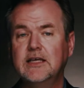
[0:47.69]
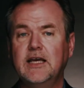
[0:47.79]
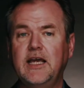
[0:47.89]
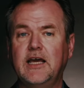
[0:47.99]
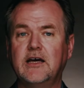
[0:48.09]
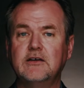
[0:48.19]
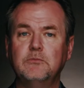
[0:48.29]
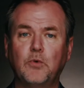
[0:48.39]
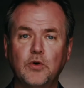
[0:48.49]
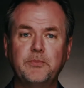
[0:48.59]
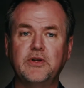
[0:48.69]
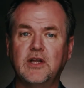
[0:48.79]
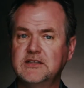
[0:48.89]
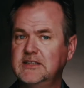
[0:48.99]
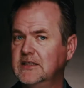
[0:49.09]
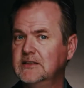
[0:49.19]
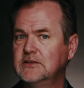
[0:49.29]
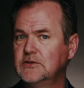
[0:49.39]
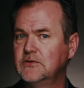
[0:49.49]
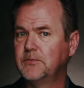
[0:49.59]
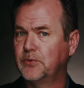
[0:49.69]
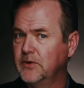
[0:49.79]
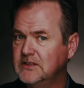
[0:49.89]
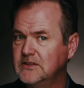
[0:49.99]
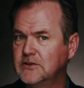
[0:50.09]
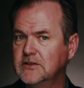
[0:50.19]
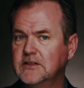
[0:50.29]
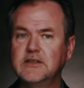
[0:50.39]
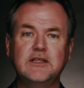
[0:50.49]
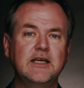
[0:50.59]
and more plugged into the priesthood